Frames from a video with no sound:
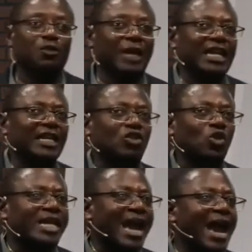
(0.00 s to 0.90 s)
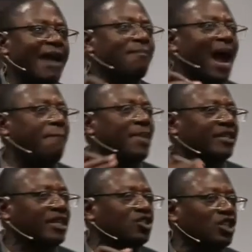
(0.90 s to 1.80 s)
beginning to hear my
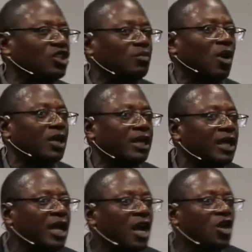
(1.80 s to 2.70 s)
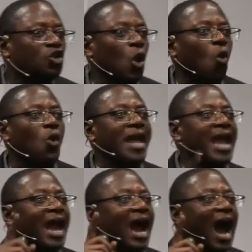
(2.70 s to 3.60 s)
message this morning. So we
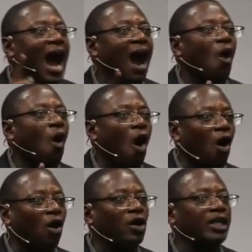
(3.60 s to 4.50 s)
are all,